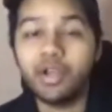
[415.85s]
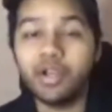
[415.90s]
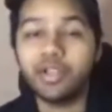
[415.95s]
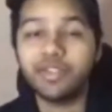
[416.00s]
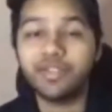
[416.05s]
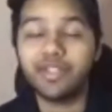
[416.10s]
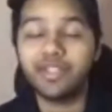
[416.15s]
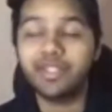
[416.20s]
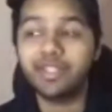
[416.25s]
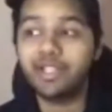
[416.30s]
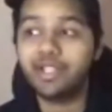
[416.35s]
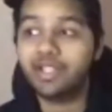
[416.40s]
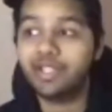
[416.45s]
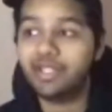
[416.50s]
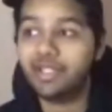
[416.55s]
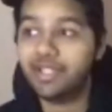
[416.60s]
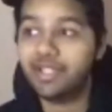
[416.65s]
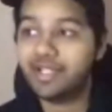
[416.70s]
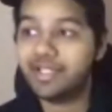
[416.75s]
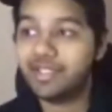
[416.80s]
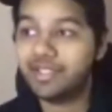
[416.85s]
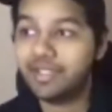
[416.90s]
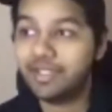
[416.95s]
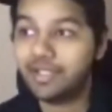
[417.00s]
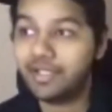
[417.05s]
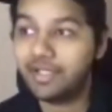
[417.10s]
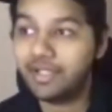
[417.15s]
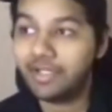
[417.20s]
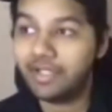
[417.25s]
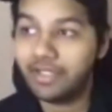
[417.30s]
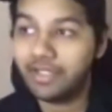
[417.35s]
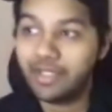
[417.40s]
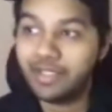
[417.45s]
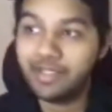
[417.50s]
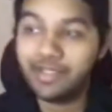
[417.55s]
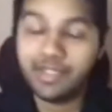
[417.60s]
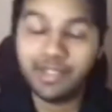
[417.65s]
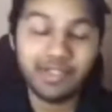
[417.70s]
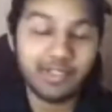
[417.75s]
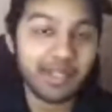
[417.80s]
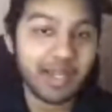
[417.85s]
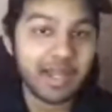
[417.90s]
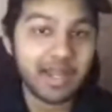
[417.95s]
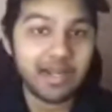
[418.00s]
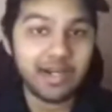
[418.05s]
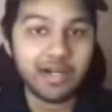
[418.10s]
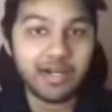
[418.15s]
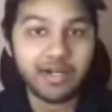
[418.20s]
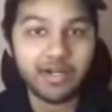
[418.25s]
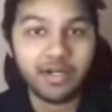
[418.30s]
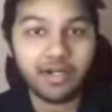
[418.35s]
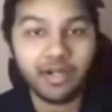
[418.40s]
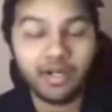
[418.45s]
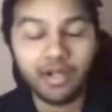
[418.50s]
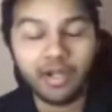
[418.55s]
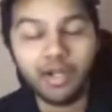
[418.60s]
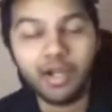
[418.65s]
So I think that's the entire